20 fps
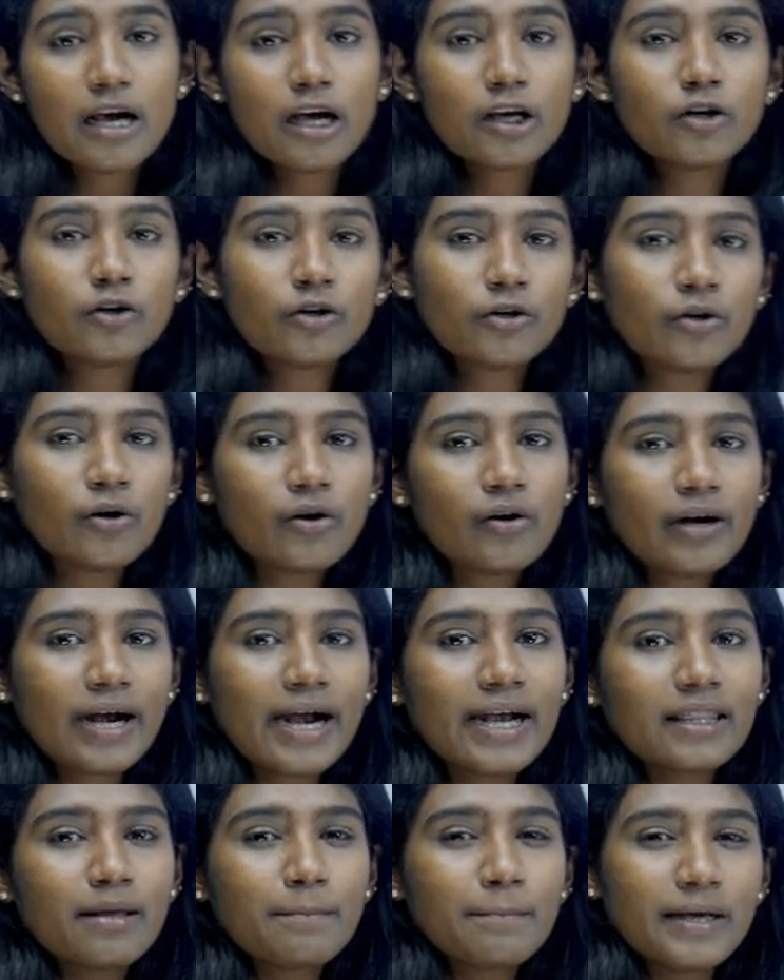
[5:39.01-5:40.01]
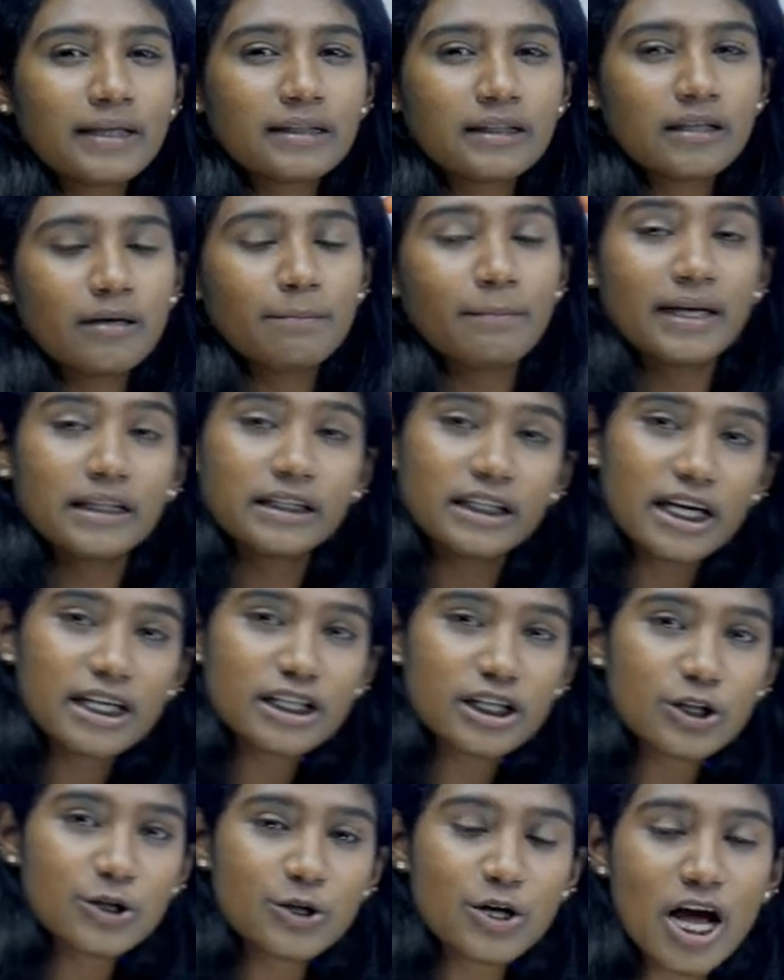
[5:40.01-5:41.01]
You know, right, the
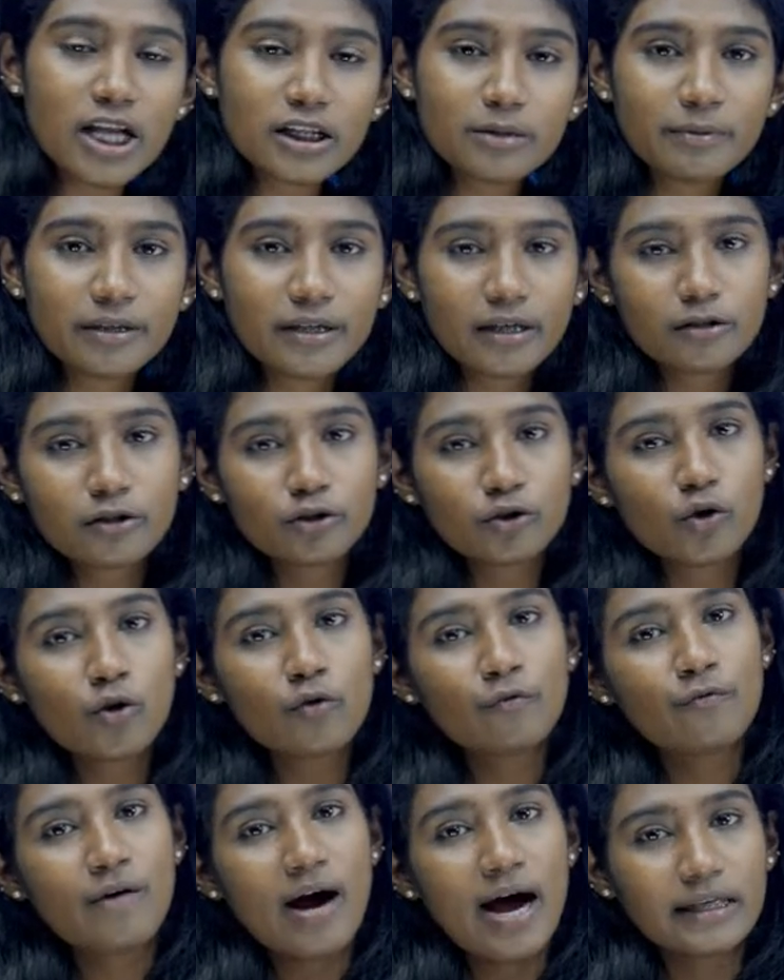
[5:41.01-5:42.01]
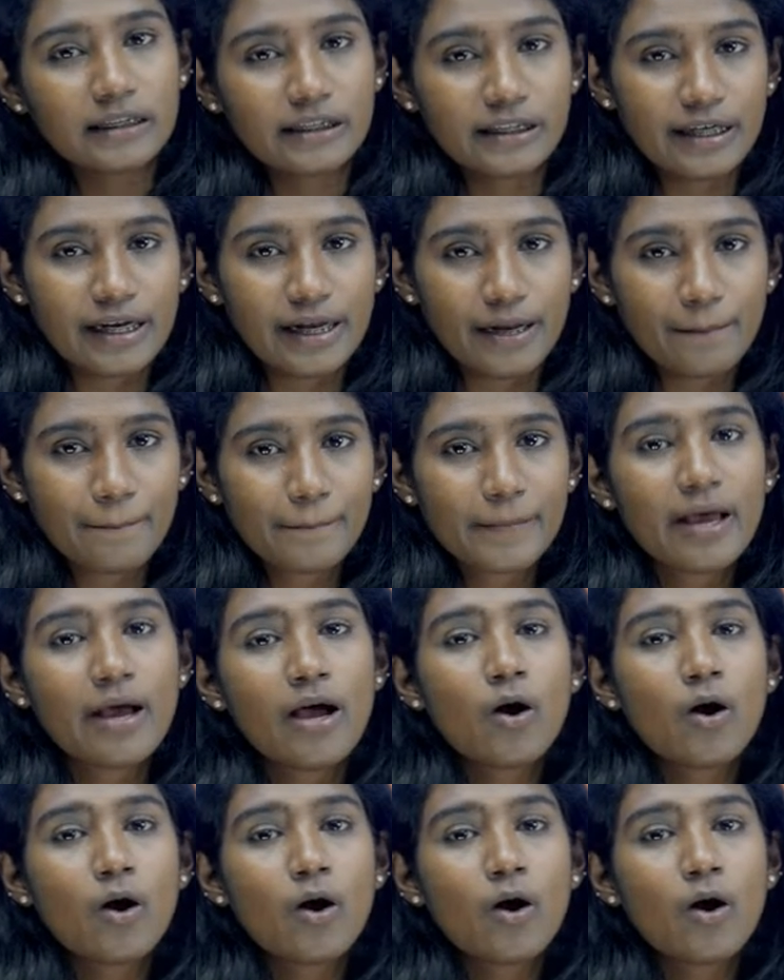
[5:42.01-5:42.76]
message is transmitted so fastly.